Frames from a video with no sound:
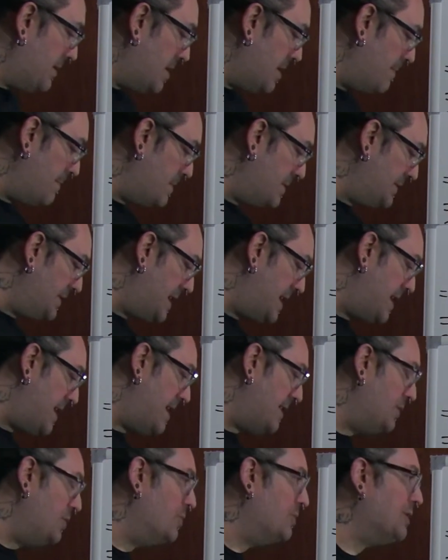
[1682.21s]
numbers in
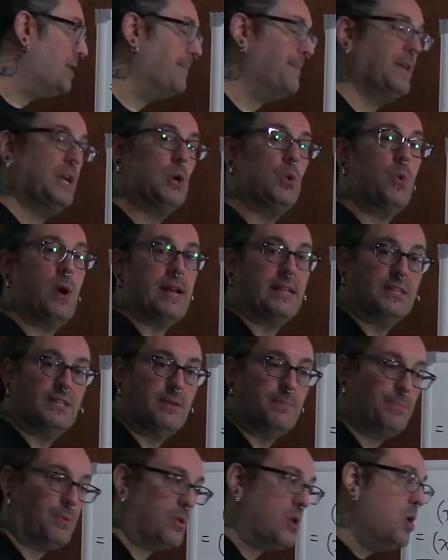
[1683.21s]
and do something quite
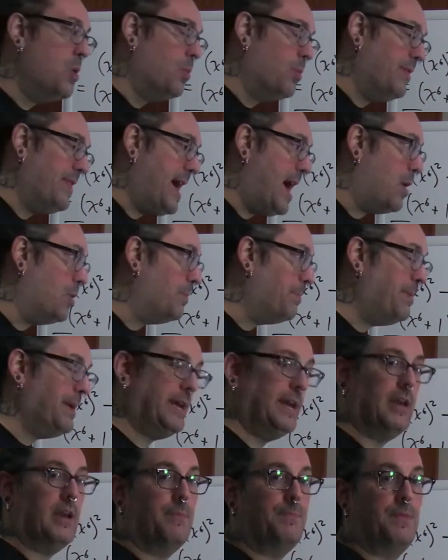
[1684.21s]
simple without
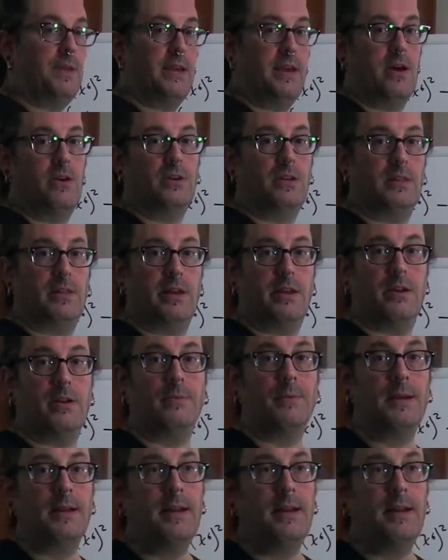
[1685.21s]
picking up the calculator.